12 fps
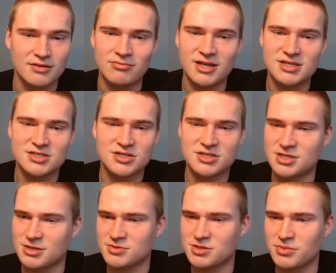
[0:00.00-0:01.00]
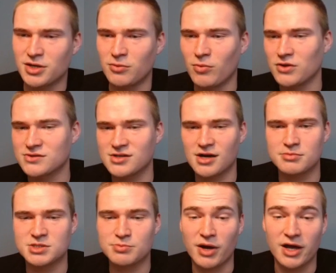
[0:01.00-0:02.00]
this just seems to be a one-time
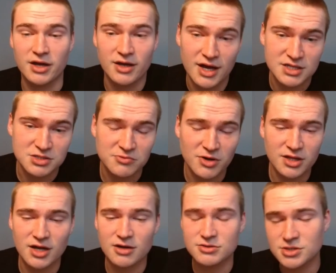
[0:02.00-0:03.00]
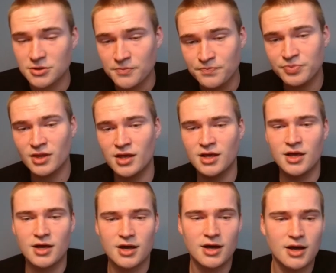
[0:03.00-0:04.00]
spike as of right now. So.
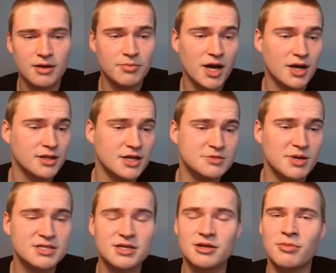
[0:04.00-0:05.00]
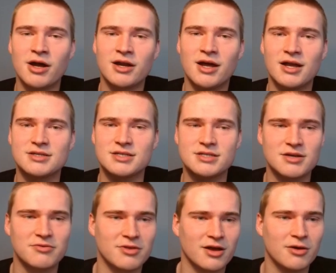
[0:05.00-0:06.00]
Uh, yeah, that's basically my analysis,
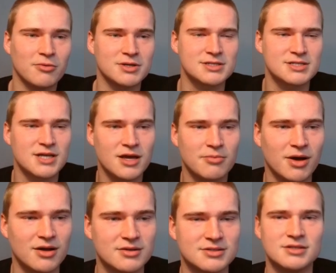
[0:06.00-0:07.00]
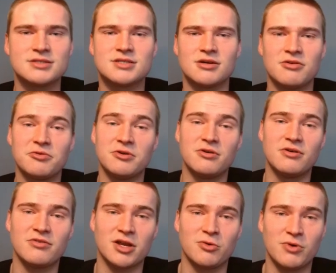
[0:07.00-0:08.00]
everything I wanted to say about it. So if you do have
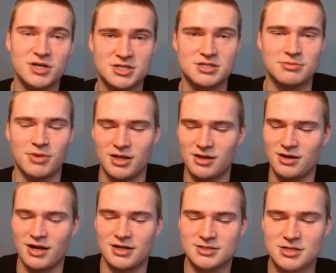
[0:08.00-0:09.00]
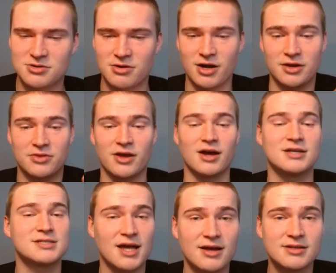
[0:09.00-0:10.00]
any questions about the analysis or anything I
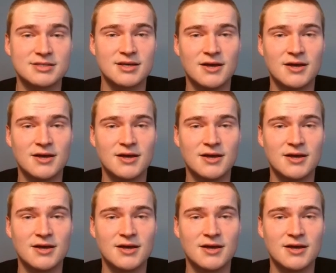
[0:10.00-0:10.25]
said,